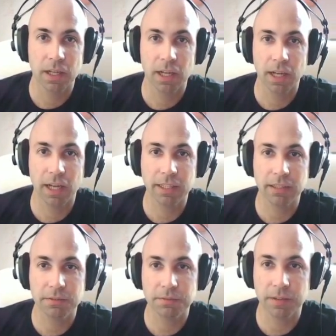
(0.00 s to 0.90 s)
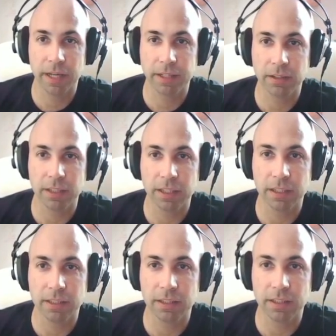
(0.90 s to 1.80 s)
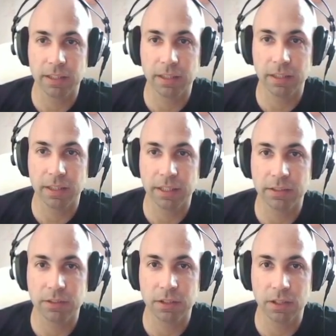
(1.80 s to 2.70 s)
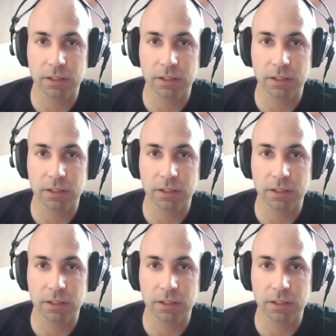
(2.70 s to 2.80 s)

And finally, I talked